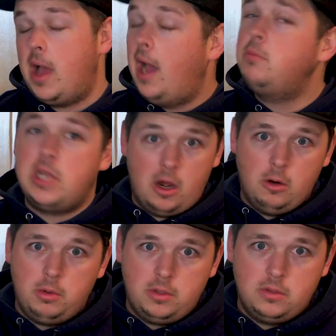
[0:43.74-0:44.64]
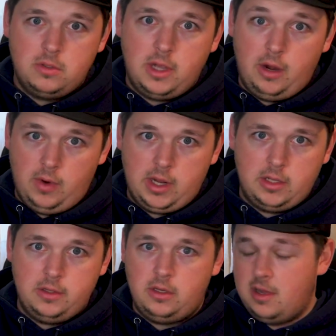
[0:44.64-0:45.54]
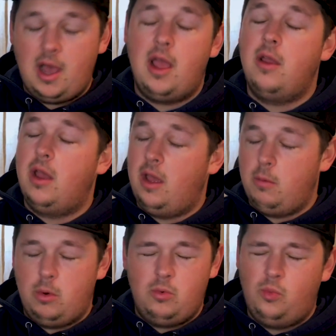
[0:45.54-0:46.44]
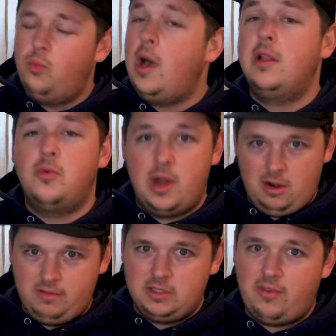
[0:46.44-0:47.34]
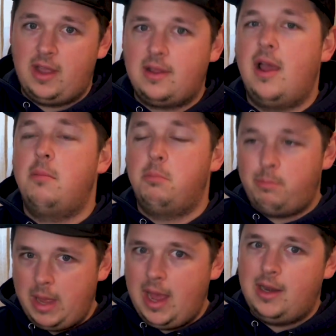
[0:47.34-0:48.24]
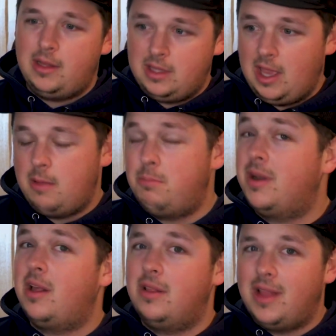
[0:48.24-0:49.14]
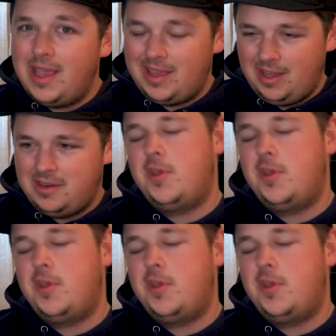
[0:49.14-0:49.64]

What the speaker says: I'm terrible at Rocket League. I am well aware of this fact. I'm bad at the game, but I like it.